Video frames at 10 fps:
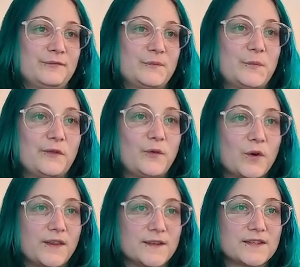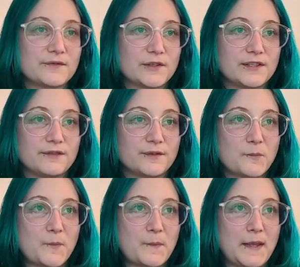before this for a different
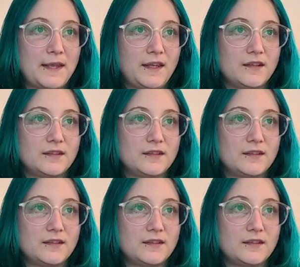pet.